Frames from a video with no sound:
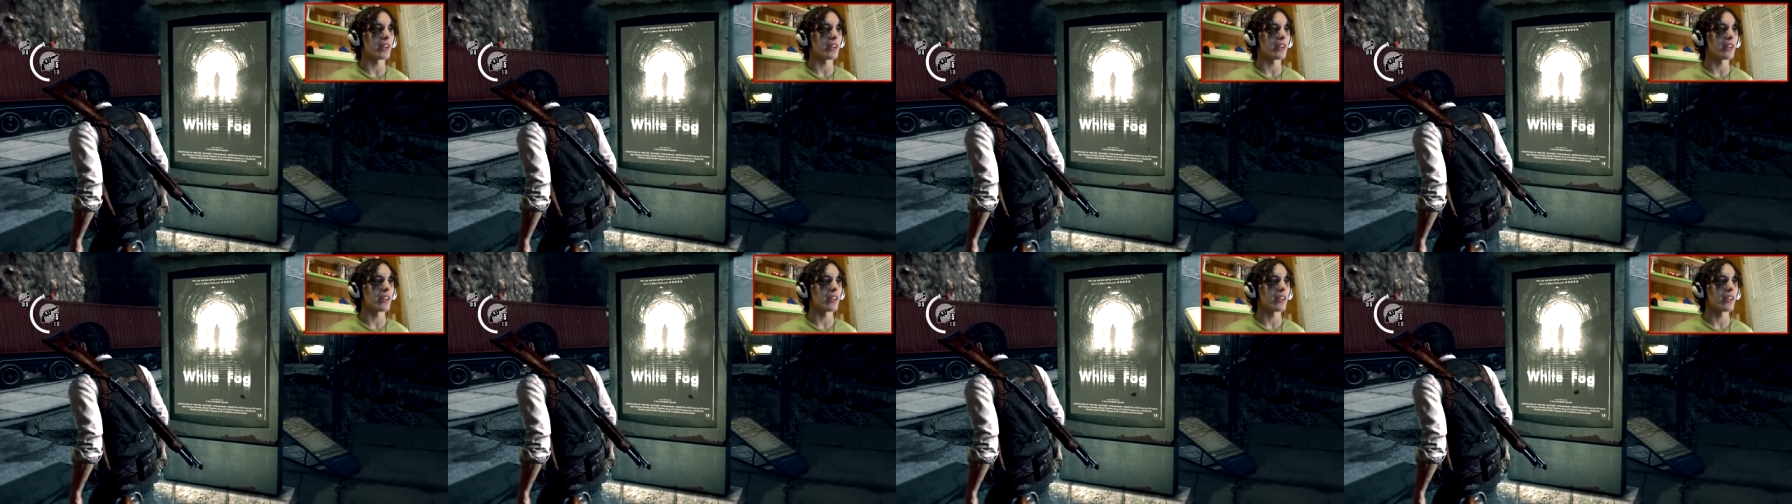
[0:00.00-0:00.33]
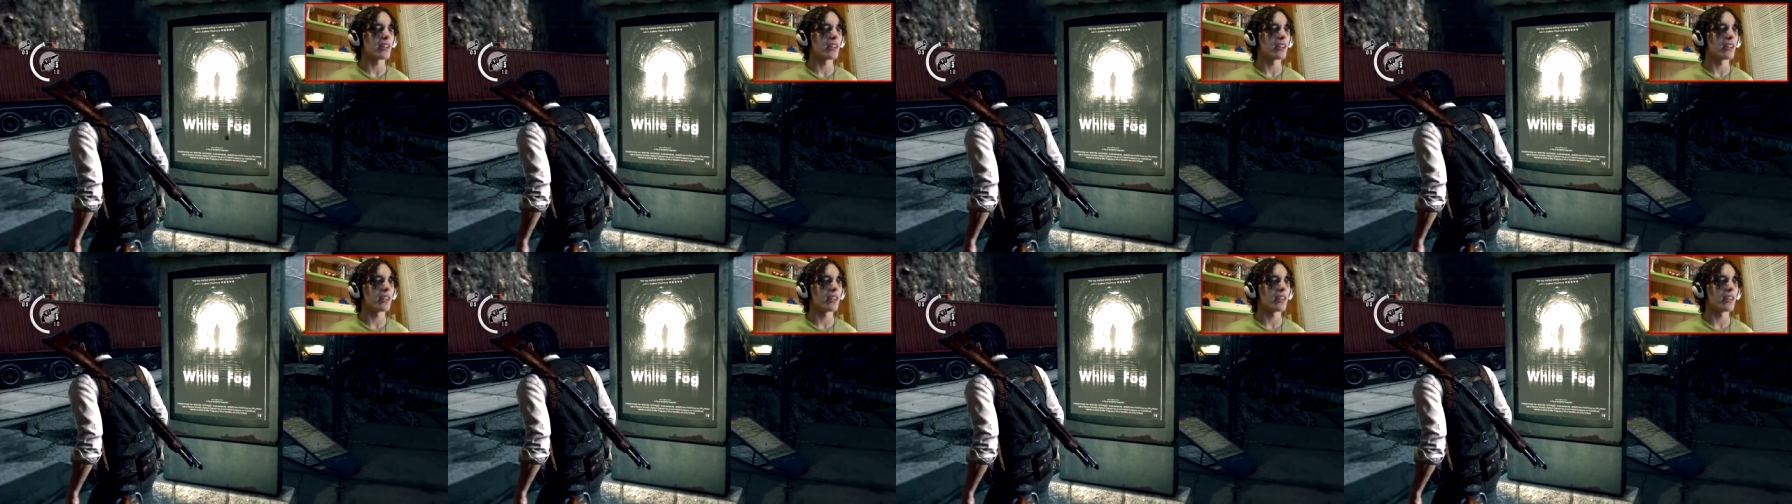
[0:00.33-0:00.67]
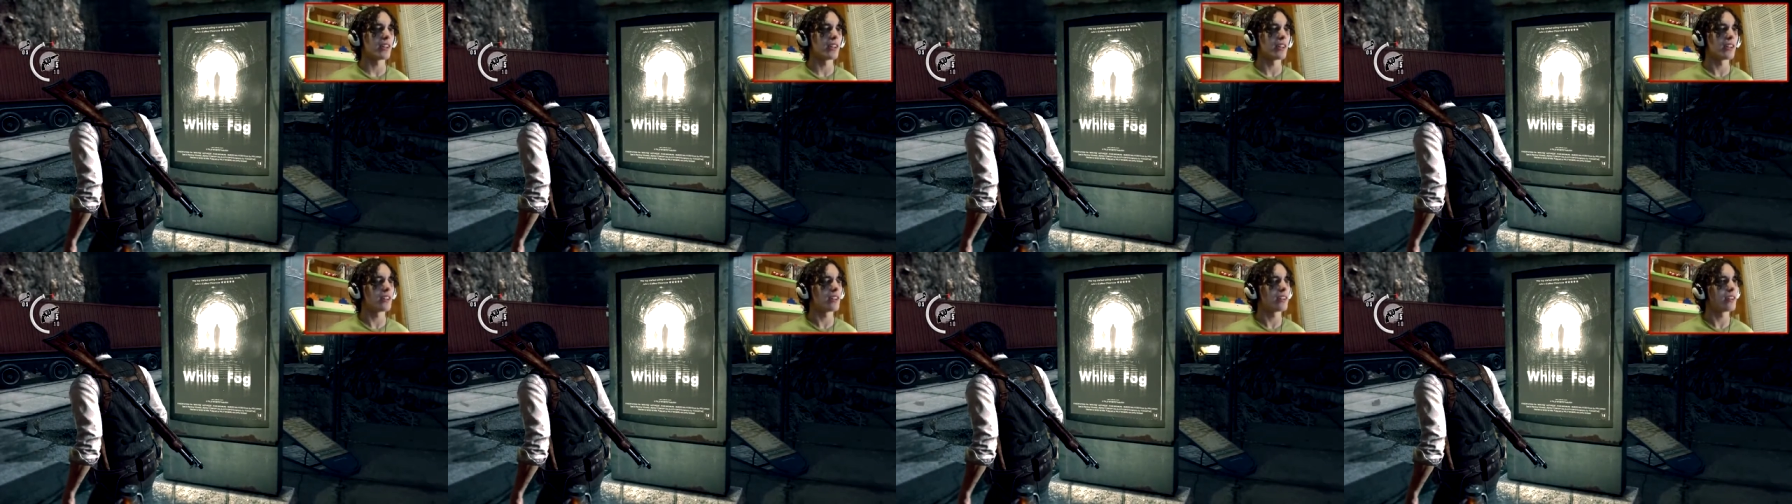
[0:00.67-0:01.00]

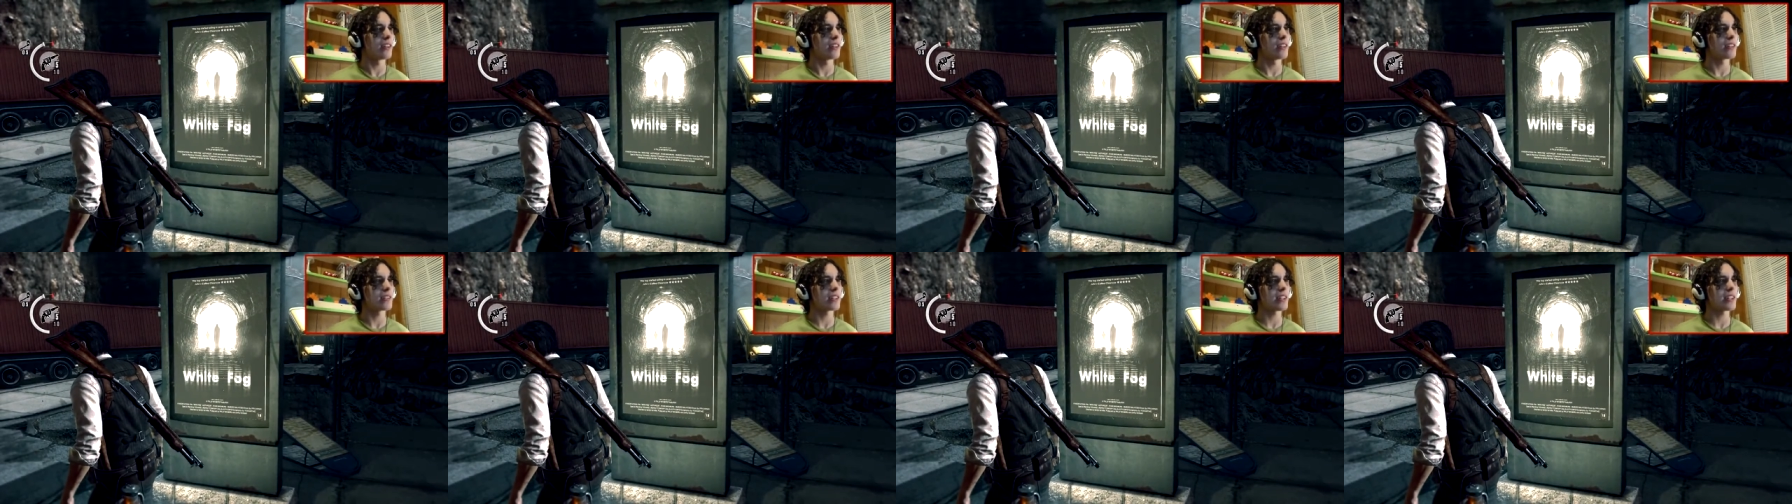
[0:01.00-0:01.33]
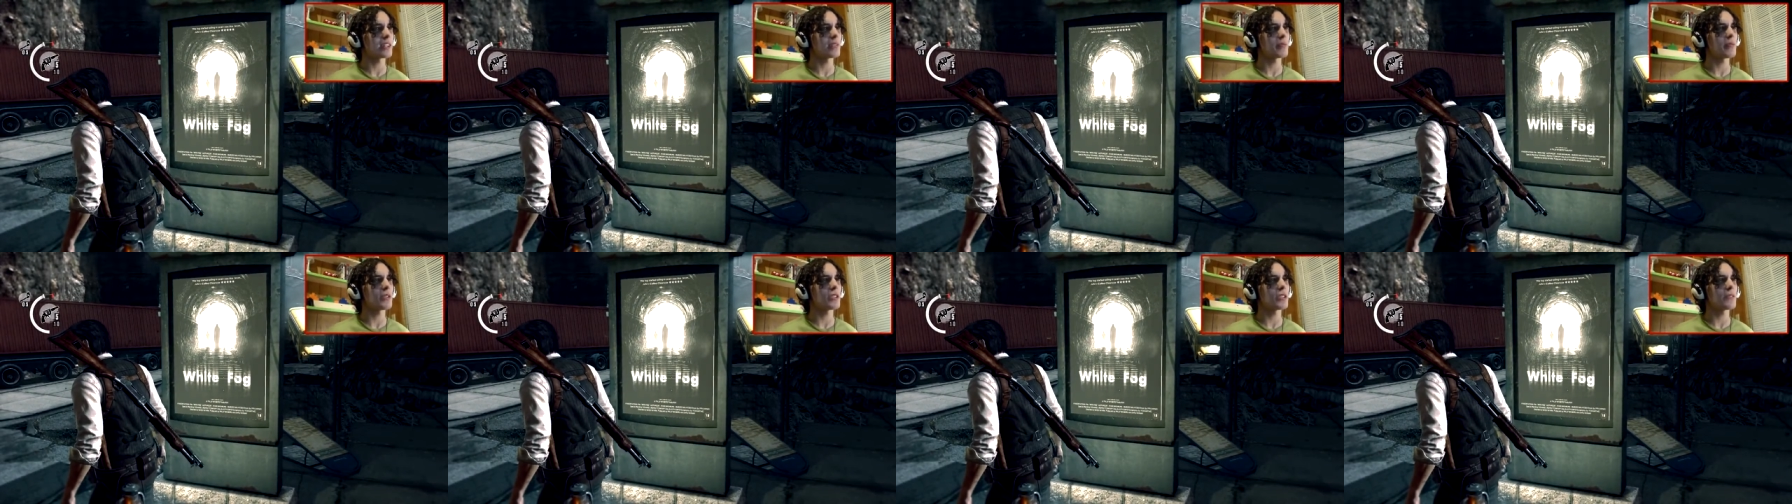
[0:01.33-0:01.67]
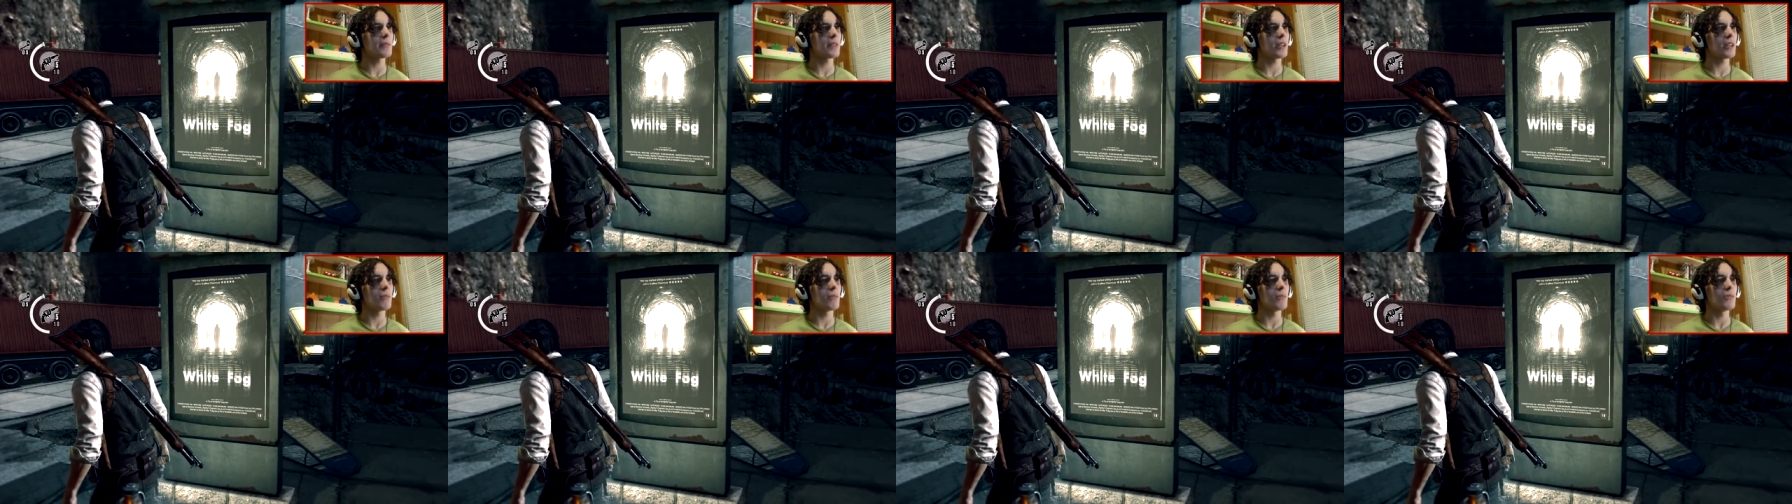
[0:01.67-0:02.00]
Is that supposed to
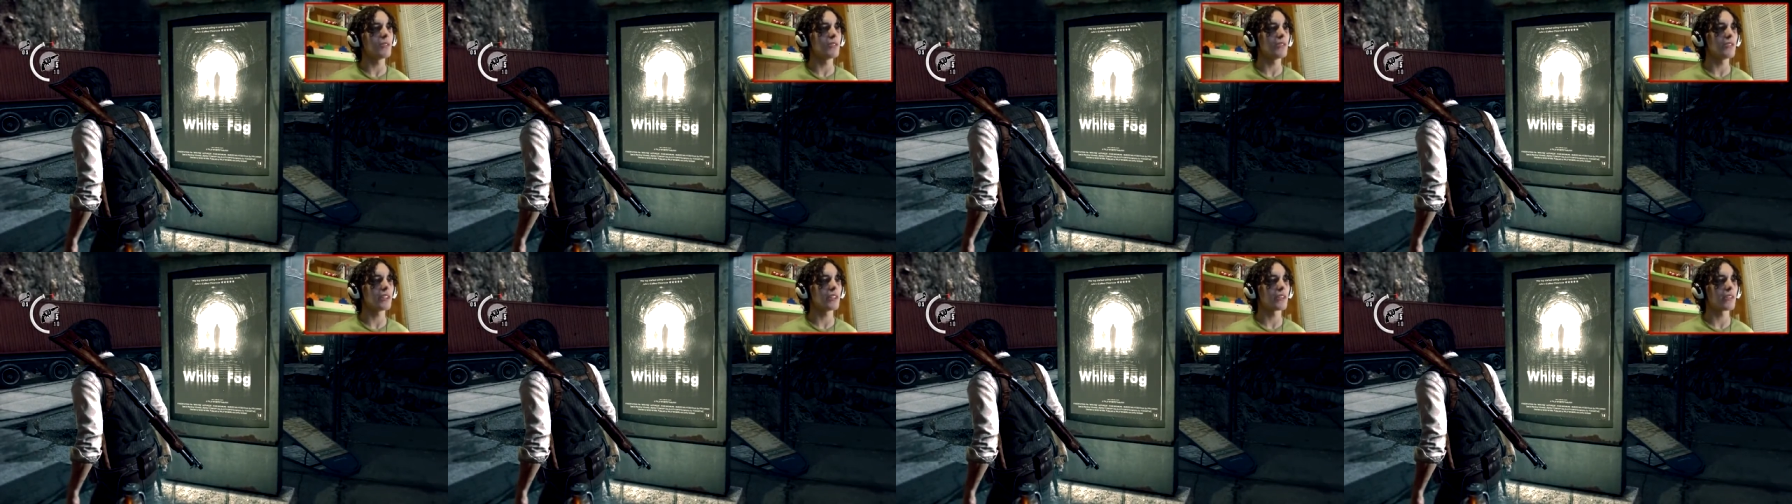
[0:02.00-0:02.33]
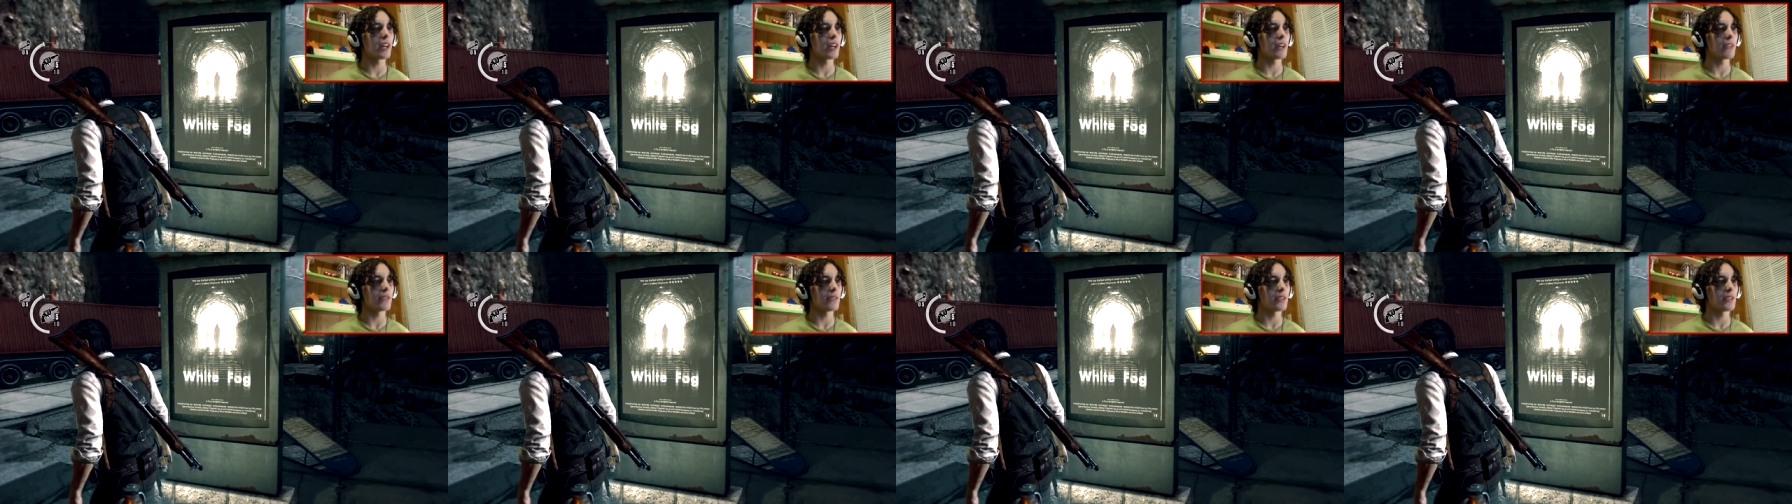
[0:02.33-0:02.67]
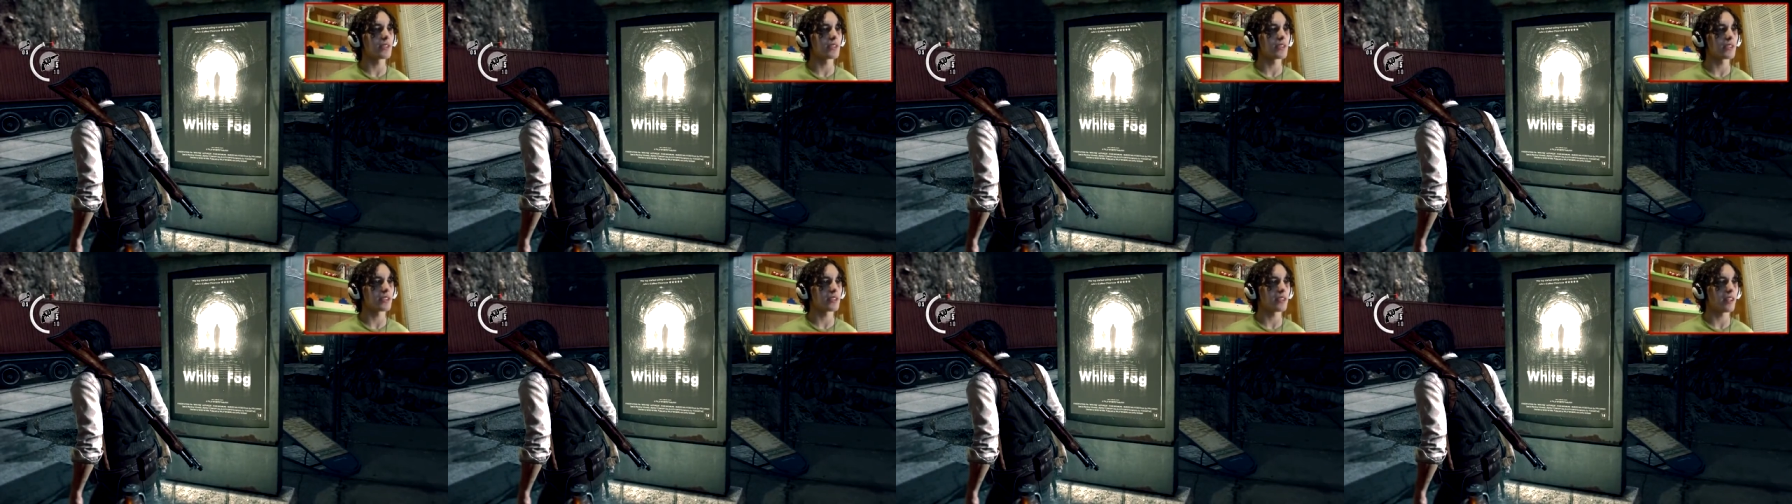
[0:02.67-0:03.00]
be a movie
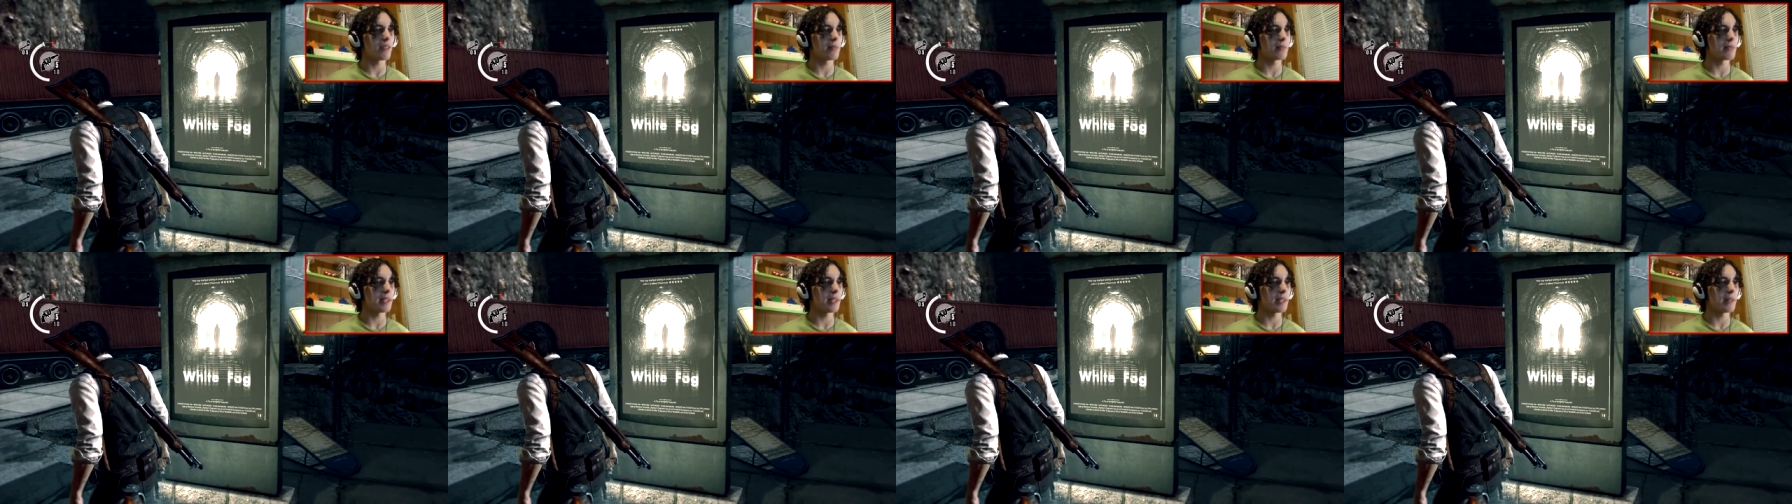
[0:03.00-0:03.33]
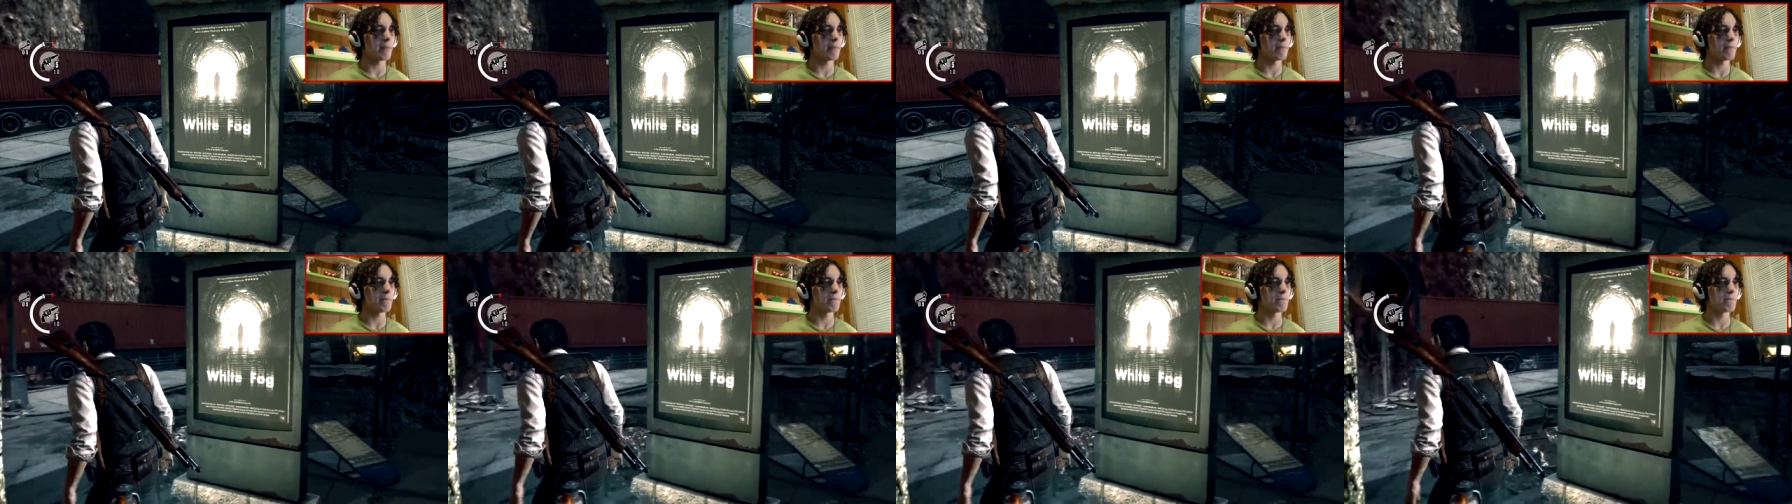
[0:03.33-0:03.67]
reference to something?